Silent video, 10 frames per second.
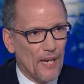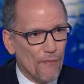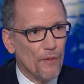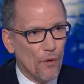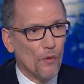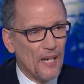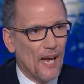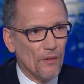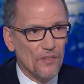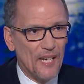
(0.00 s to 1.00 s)
every vote
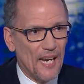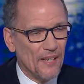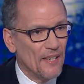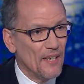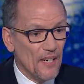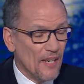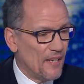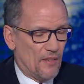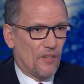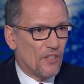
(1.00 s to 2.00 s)
counts. And
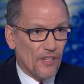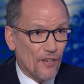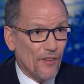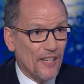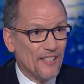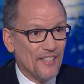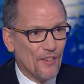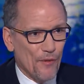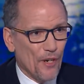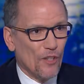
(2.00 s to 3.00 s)
it's clear that it's
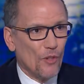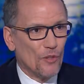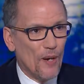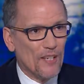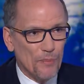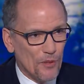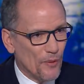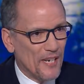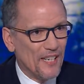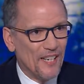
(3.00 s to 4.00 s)
a very close race
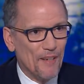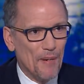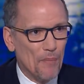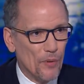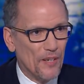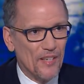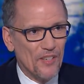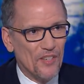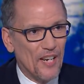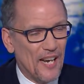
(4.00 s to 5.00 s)
between uh, Mayor
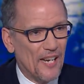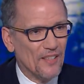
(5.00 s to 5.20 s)
Buttigieg and